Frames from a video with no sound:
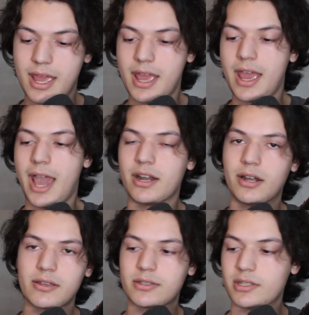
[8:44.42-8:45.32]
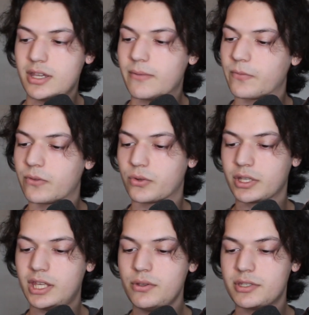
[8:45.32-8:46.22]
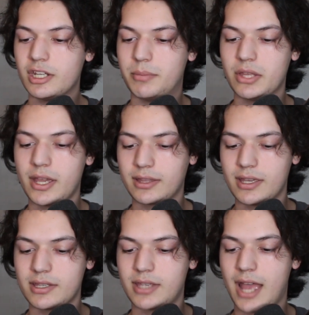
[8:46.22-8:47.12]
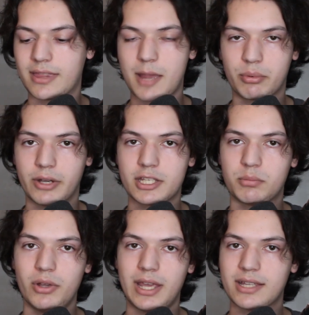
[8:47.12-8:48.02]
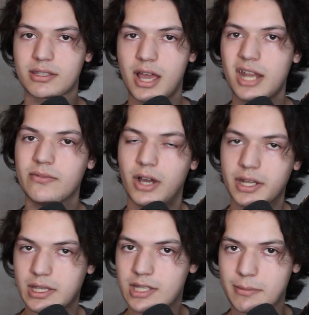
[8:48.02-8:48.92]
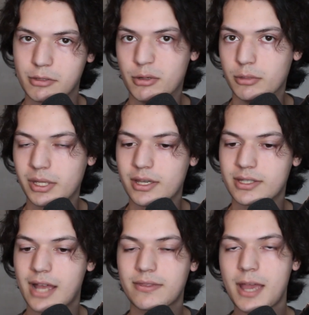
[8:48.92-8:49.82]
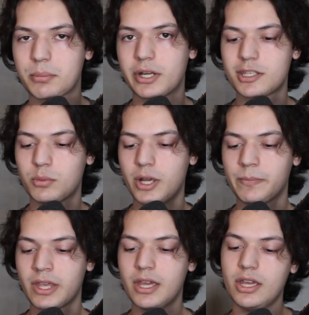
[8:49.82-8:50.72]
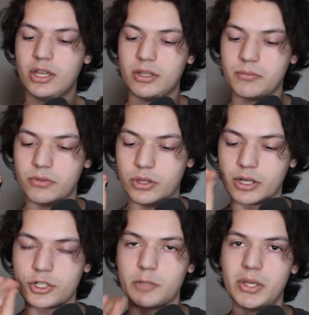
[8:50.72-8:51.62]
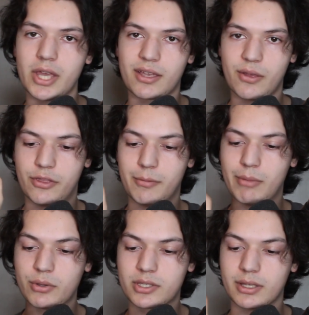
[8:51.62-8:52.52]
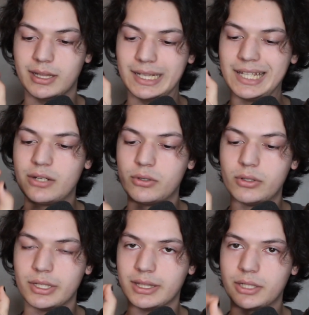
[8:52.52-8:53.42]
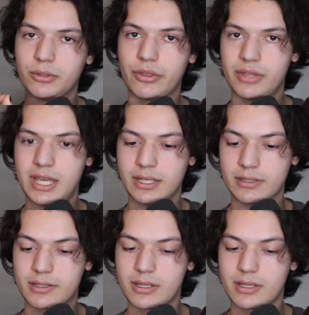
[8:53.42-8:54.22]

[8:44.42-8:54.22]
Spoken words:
And honestly, for the QC to be like this at that price point, it's kind of unacceptable, because at that price point there should be like the most little things